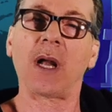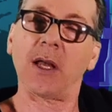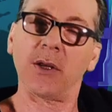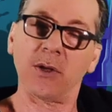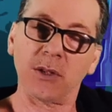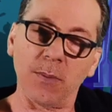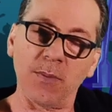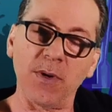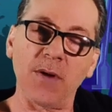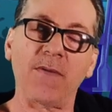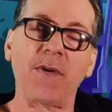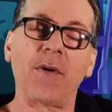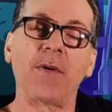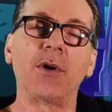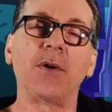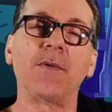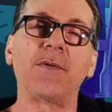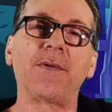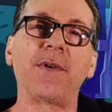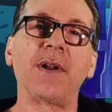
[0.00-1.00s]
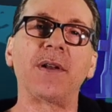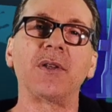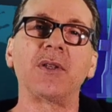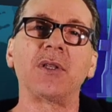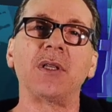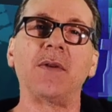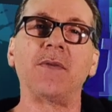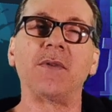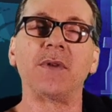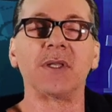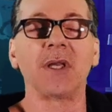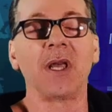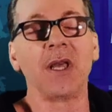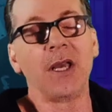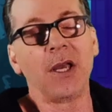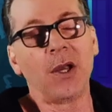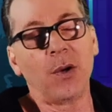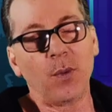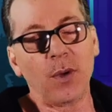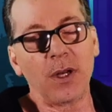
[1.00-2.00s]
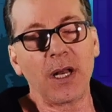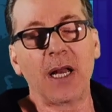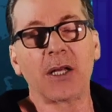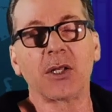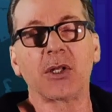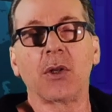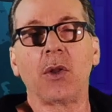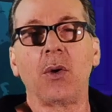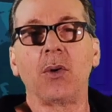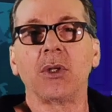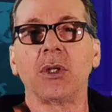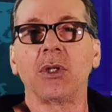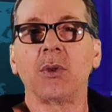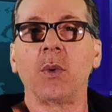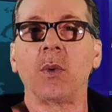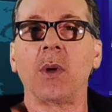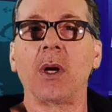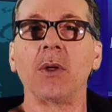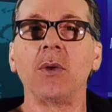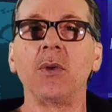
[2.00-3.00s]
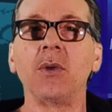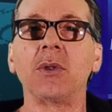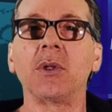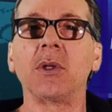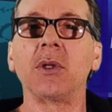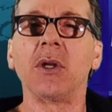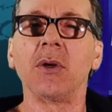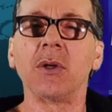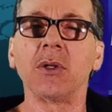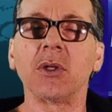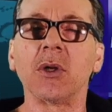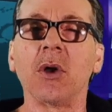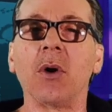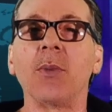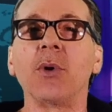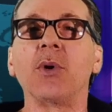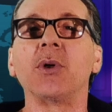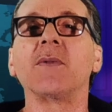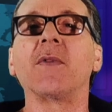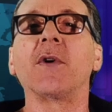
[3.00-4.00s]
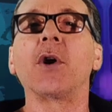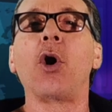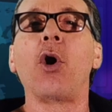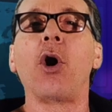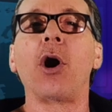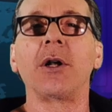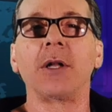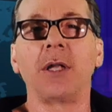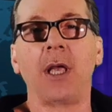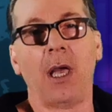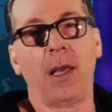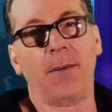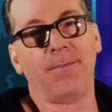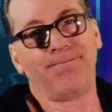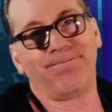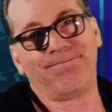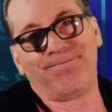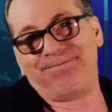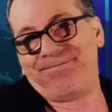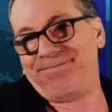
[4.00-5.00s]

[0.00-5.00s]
I used to be a very good friend of Steven's. We're not as close as we were used to years ago because of a card game.